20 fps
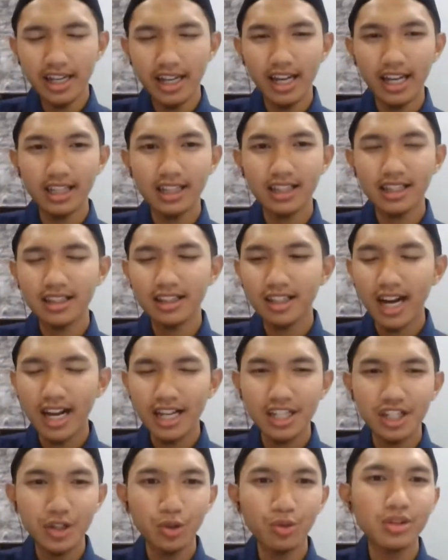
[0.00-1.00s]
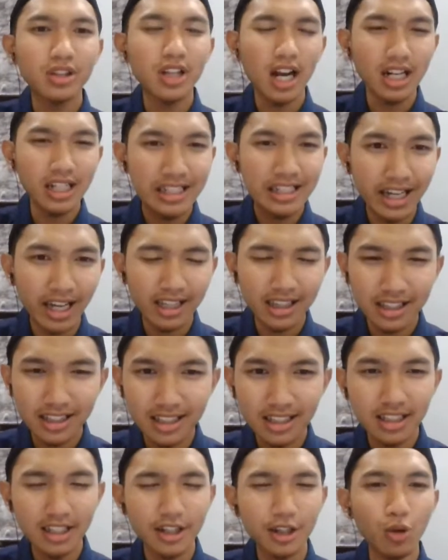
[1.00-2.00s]
It tries to
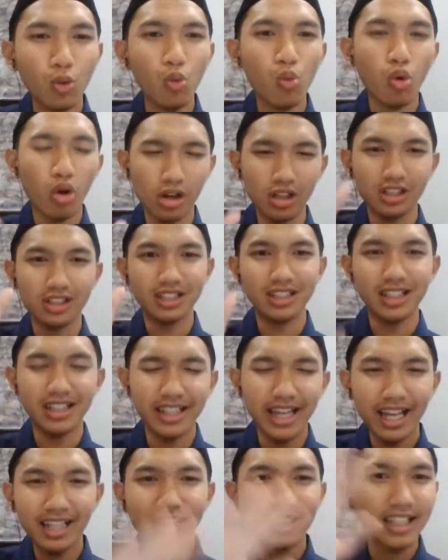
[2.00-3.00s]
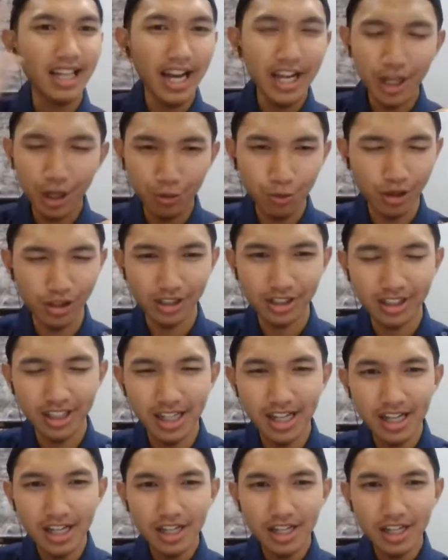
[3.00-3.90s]
target the world, the entire world.